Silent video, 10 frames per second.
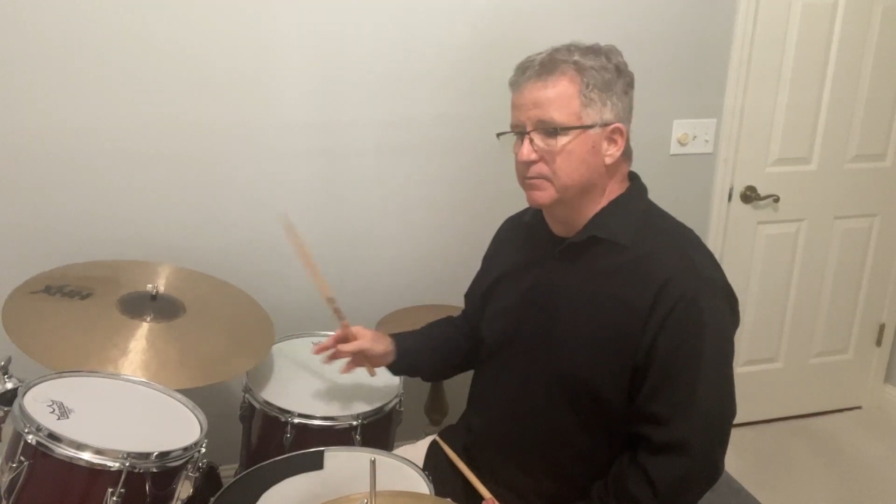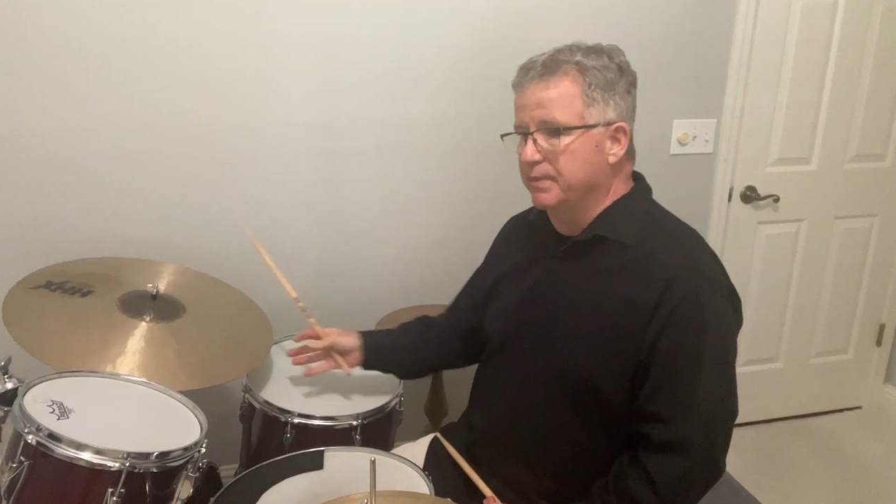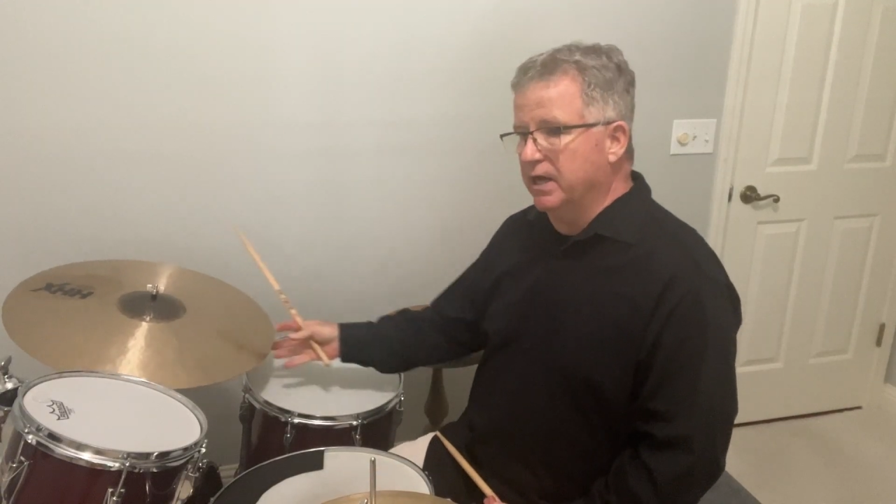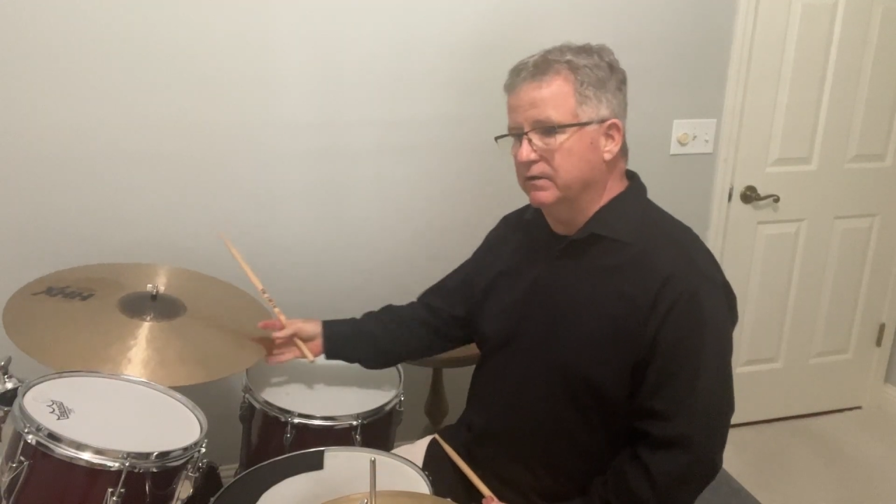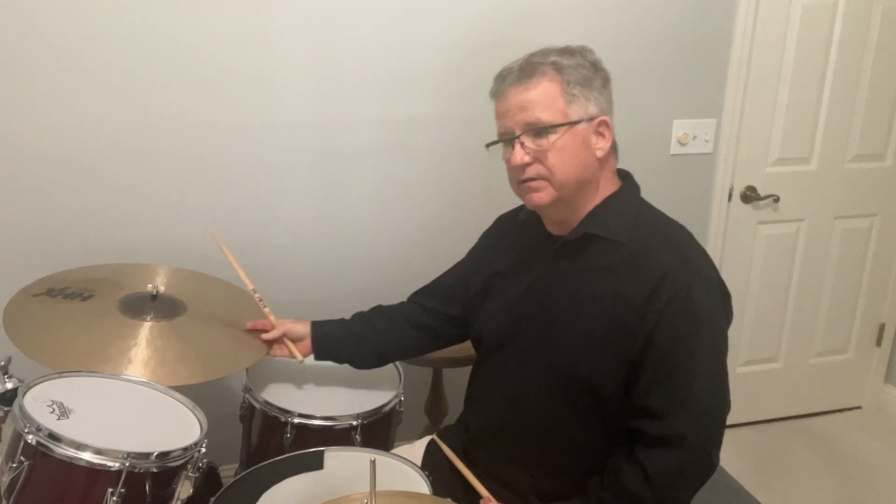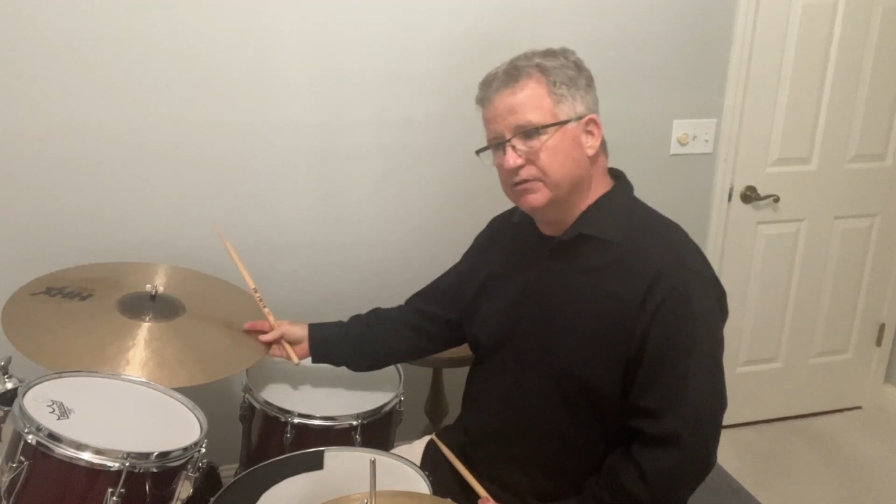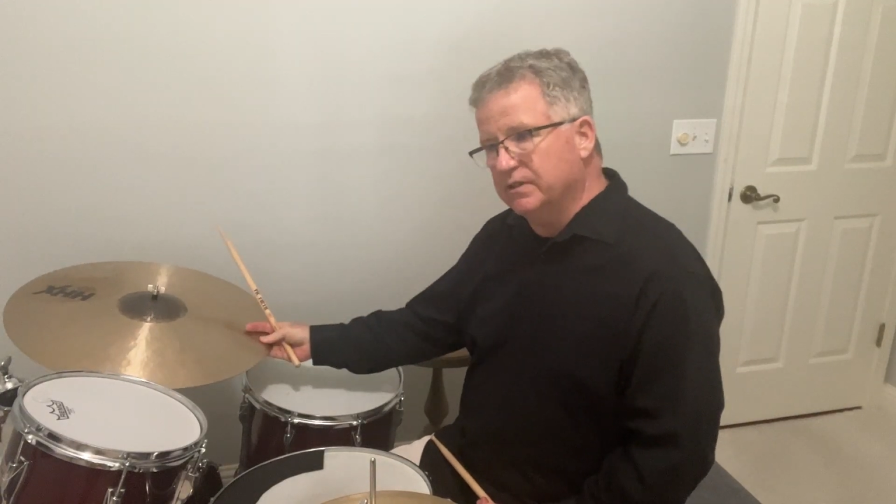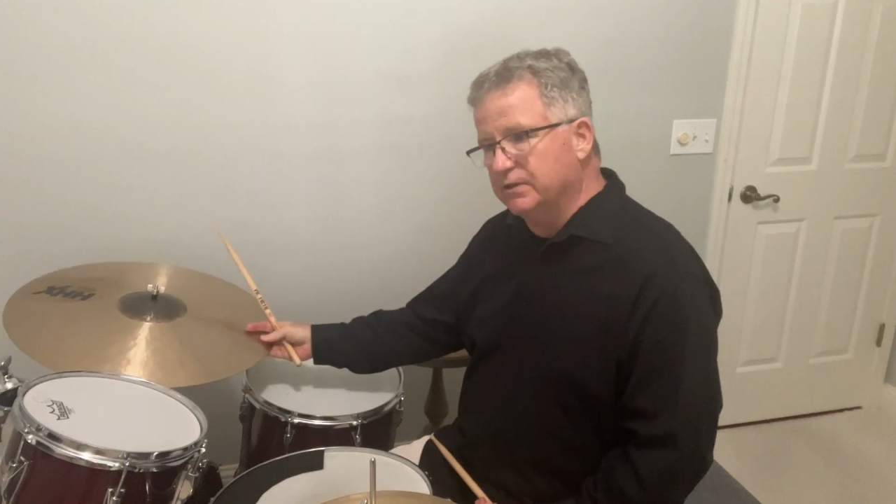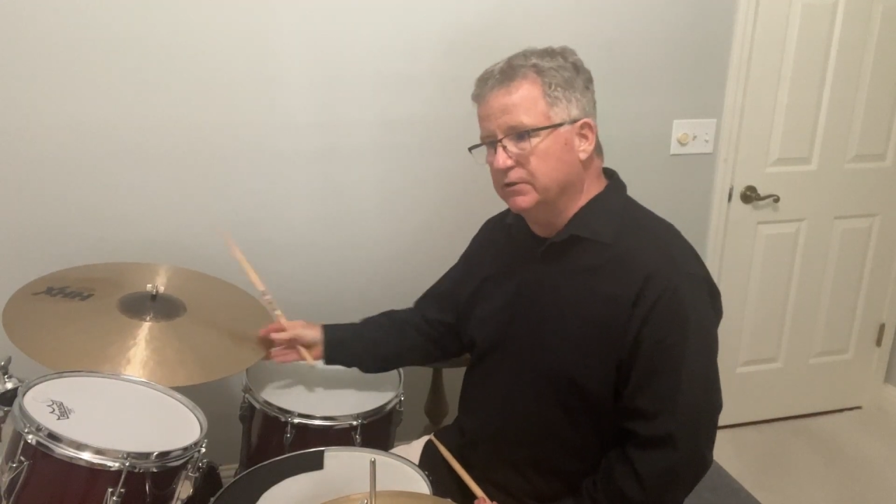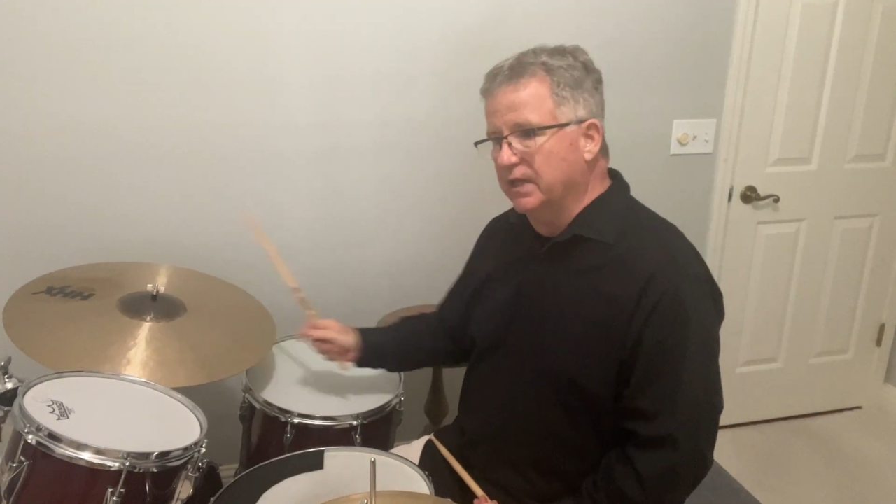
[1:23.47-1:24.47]
bell, it's a
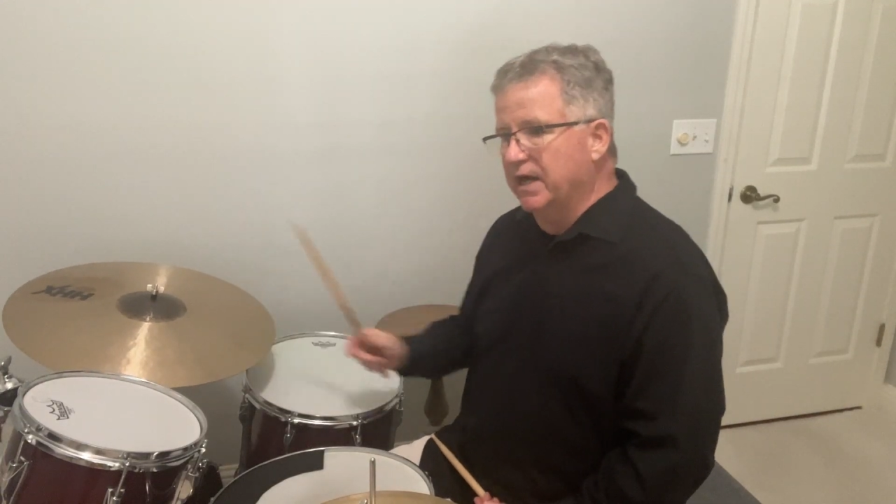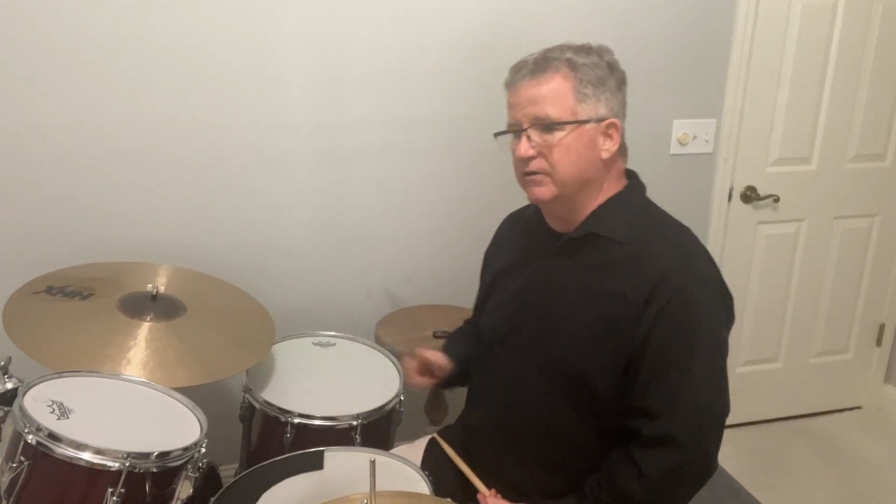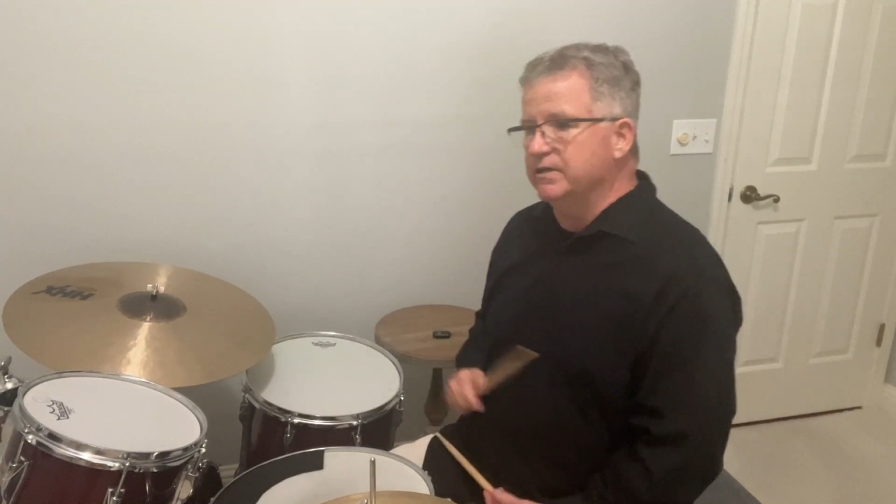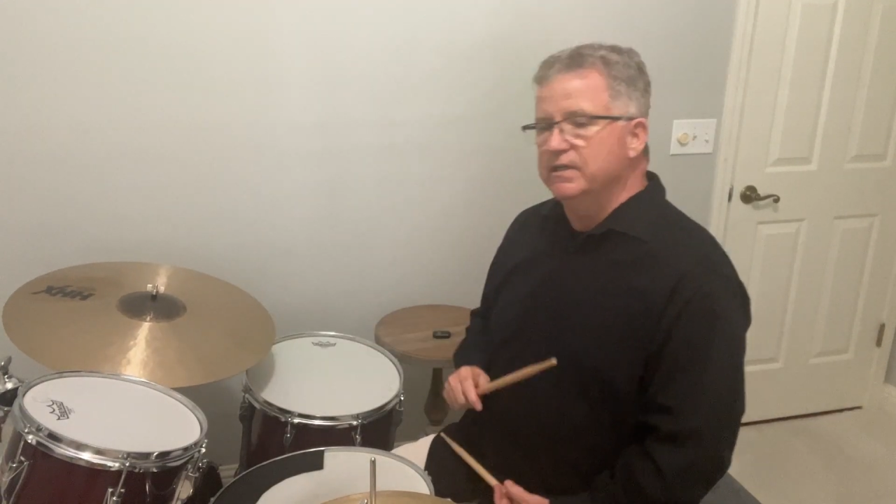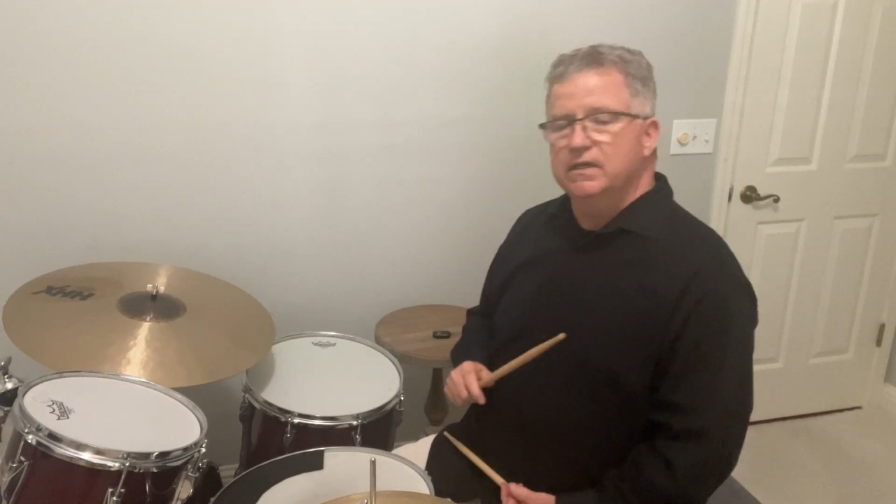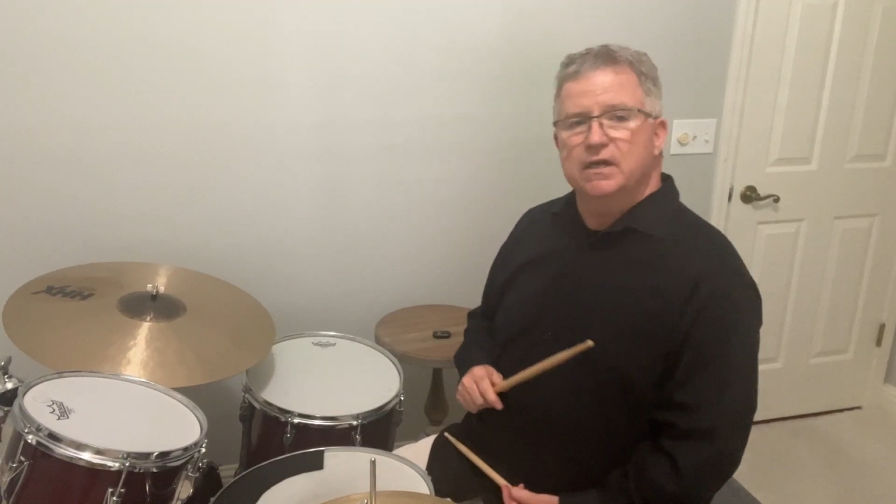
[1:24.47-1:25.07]
little loud.